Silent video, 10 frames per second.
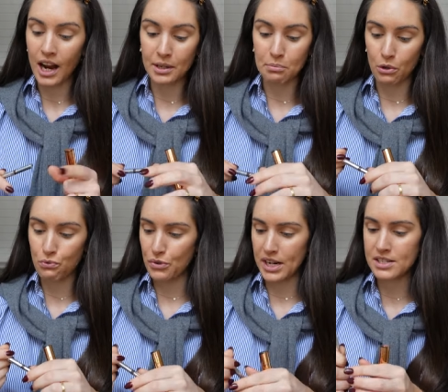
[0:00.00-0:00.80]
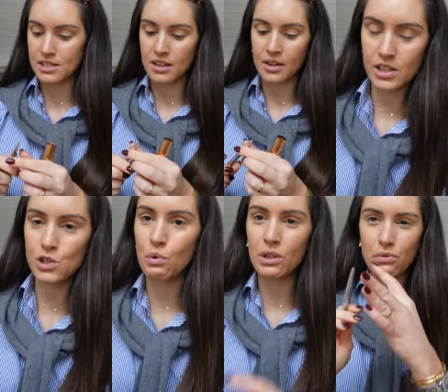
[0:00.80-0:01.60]
Eyebrow Fix.
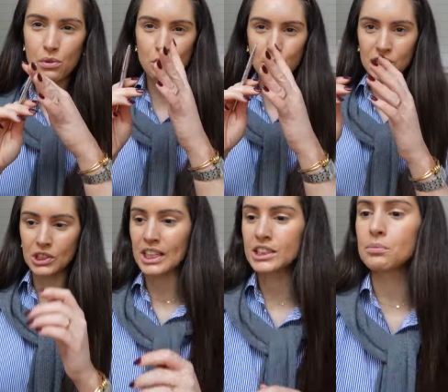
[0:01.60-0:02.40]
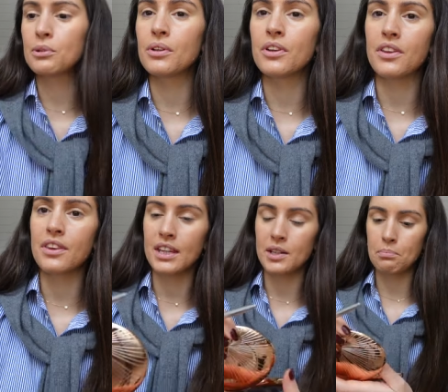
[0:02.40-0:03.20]
It's one of those retractable
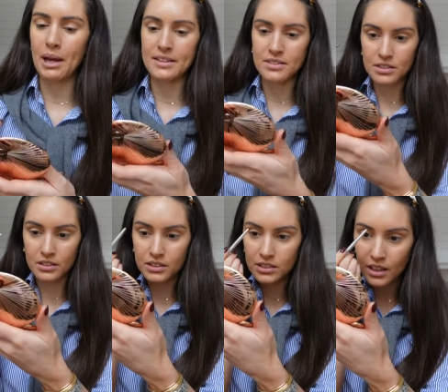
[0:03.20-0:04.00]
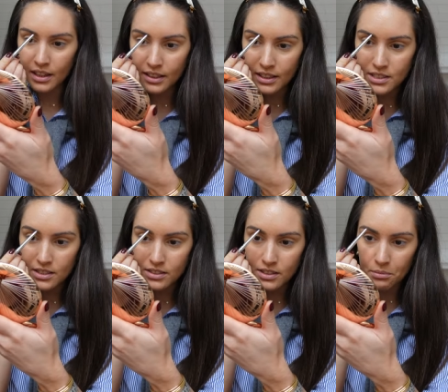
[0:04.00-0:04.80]
thin pencils and
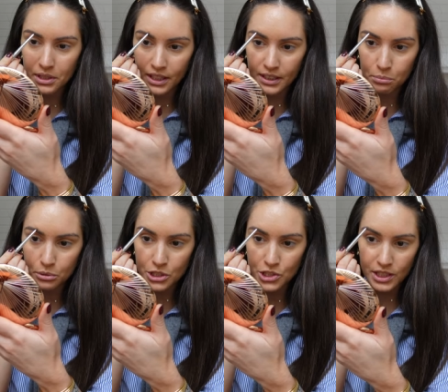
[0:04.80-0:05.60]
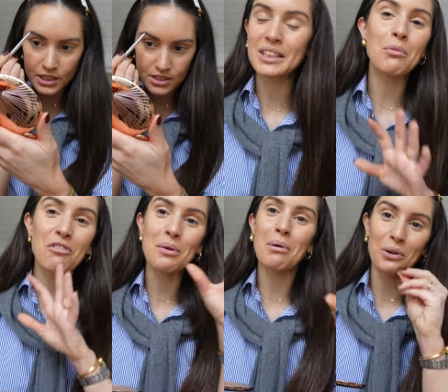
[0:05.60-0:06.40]
that's something I appreciate because some
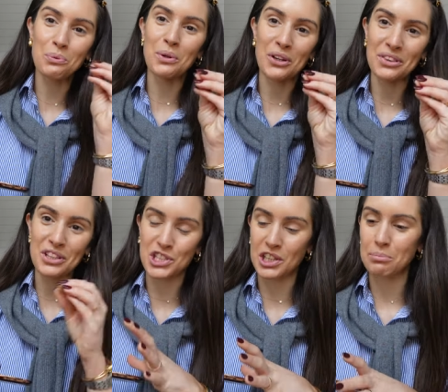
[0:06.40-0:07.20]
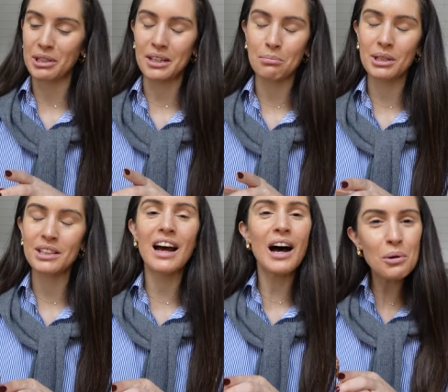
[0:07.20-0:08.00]
of them are worth the sharpening. But
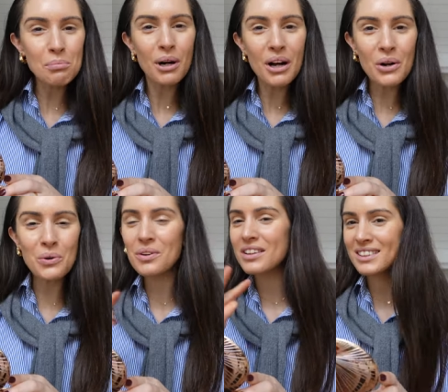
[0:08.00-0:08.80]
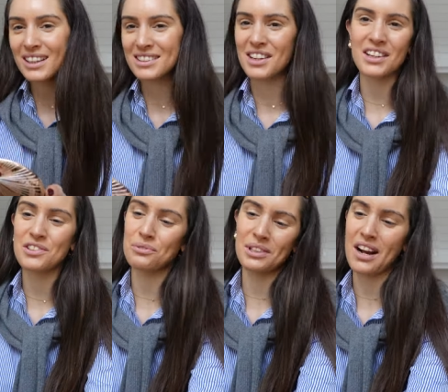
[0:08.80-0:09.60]
the eyebrow, I, I
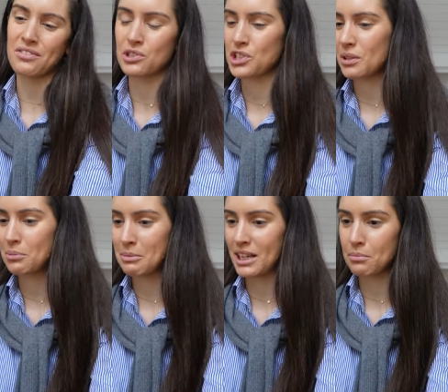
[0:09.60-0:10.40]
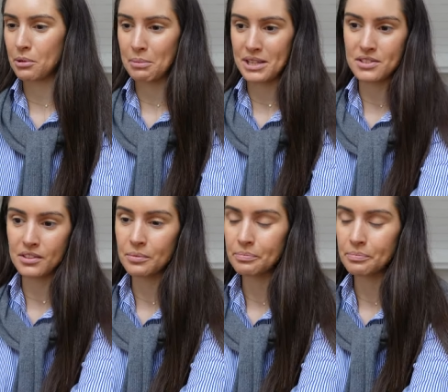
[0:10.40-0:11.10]
don't want to have to sharpen my eyebrow pencil.